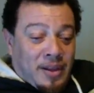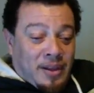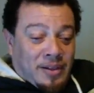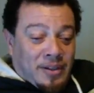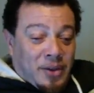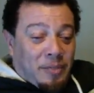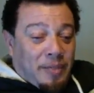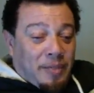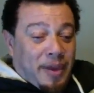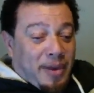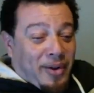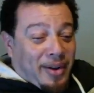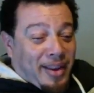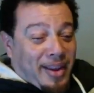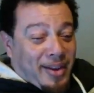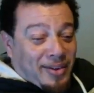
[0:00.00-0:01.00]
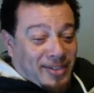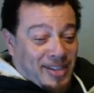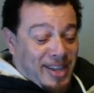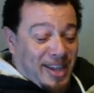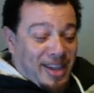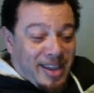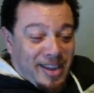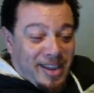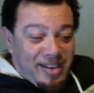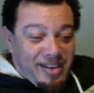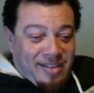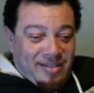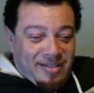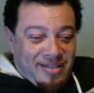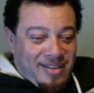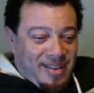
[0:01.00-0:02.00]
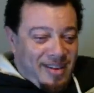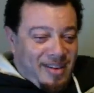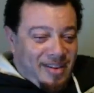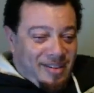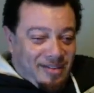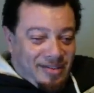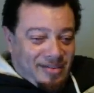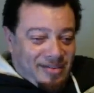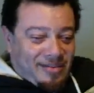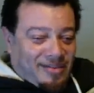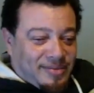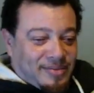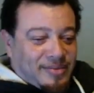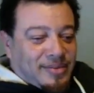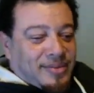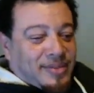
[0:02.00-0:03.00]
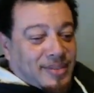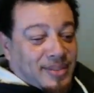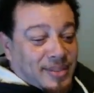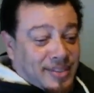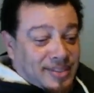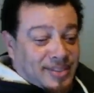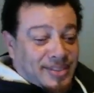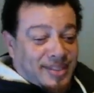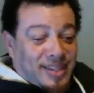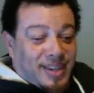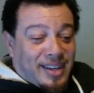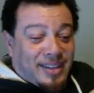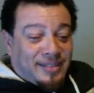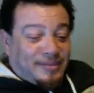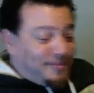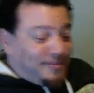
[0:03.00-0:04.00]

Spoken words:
Don't bet on the Eagles. Hell no. Shit.